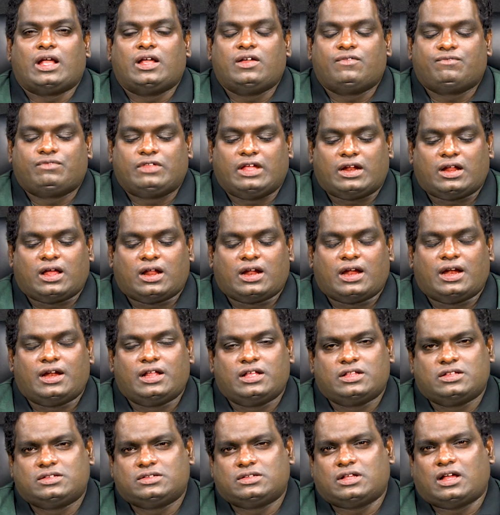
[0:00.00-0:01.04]
If there are
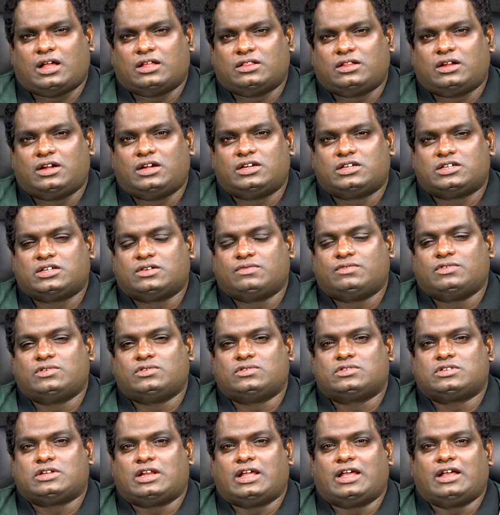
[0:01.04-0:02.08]
any other
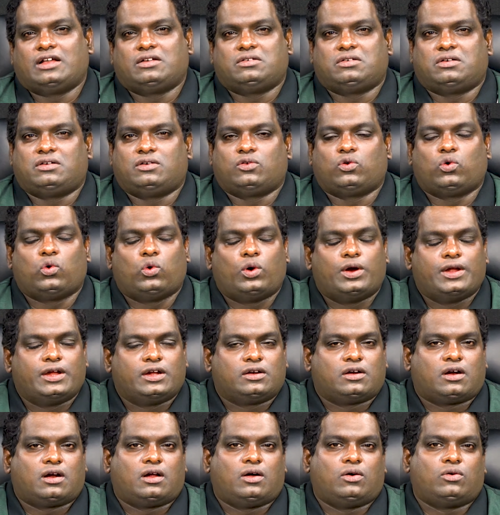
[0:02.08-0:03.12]
interviews like
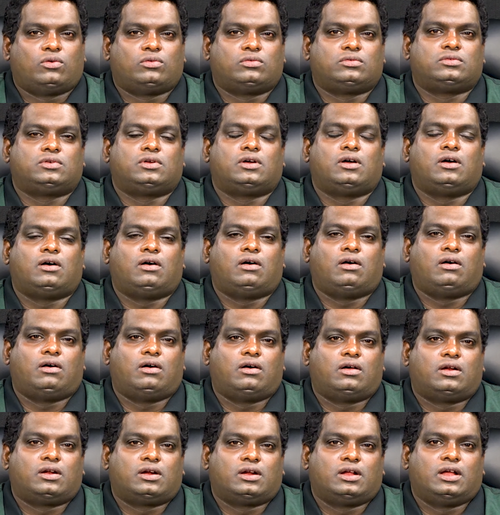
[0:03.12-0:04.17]
coding round
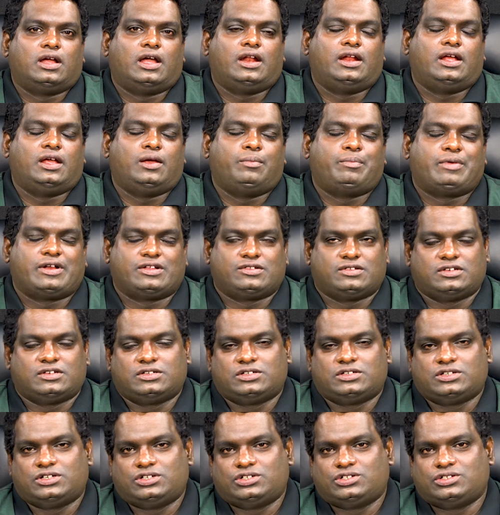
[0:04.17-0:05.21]
or any
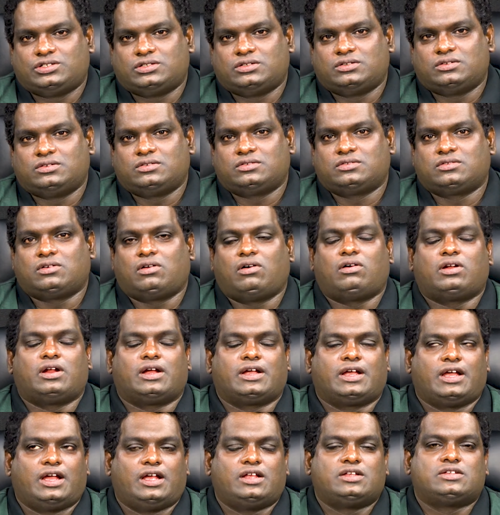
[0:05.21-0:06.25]
presentations or a
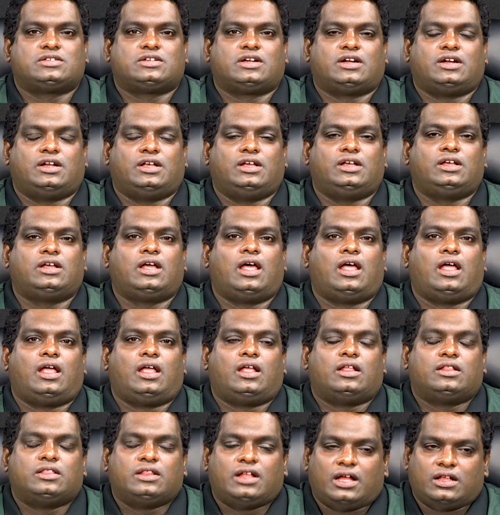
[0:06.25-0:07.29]
case study,
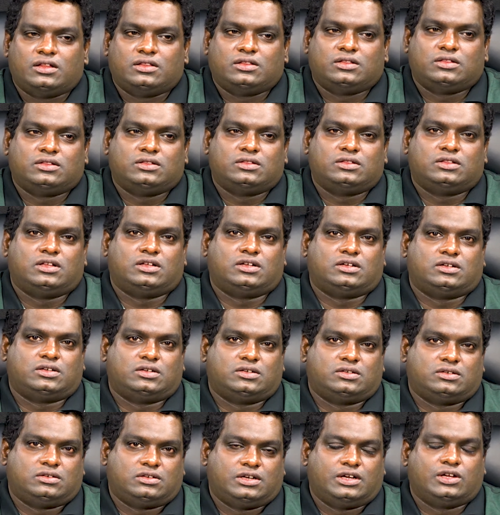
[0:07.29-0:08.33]
then
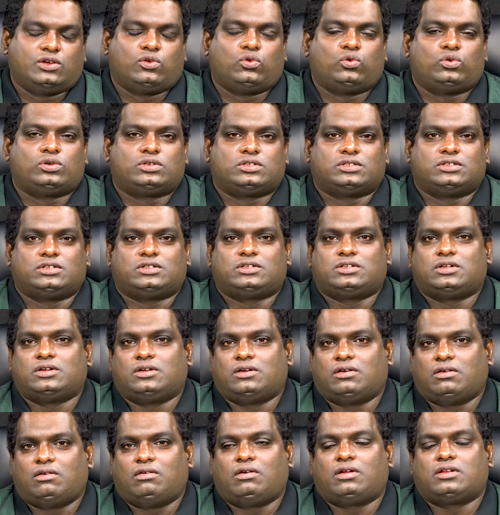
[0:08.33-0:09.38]
the recruiter
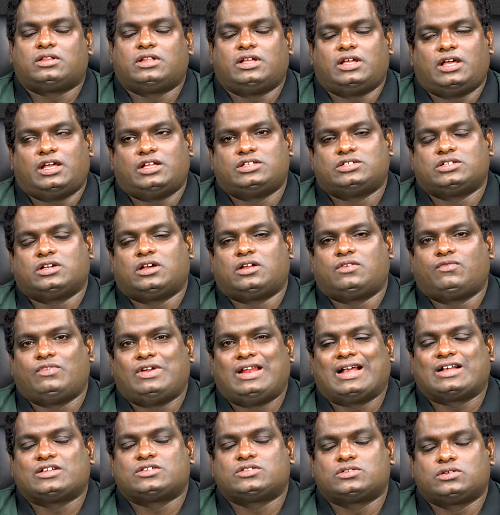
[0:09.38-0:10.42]
or the H R will
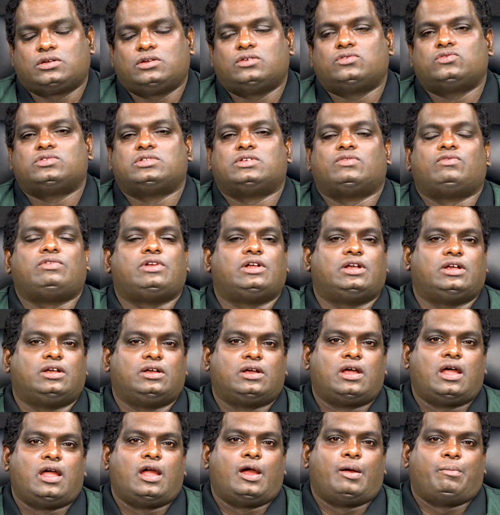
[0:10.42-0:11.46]
exclusively
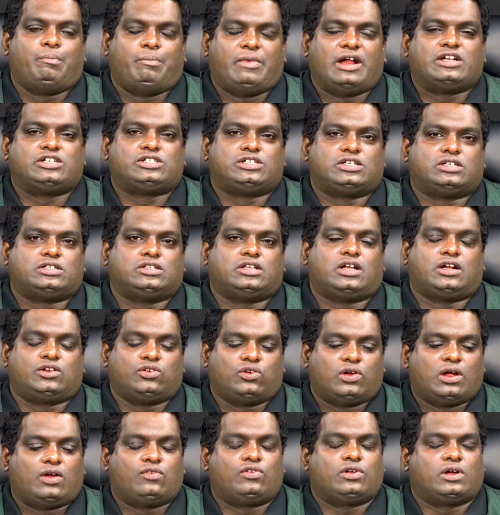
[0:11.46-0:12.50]
mention that
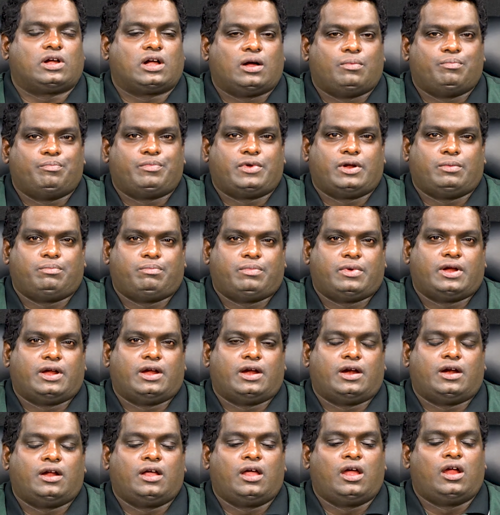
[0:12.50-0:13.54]
you have to come
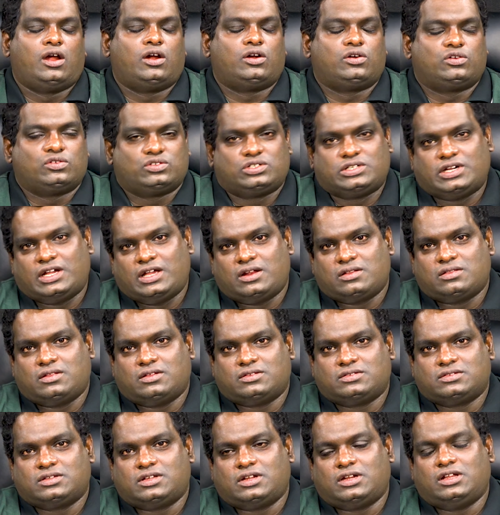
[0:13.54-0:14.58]
prepared to share the
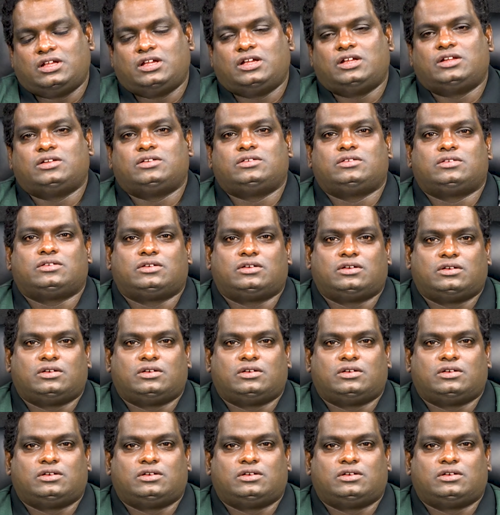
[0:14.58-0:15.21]
screen,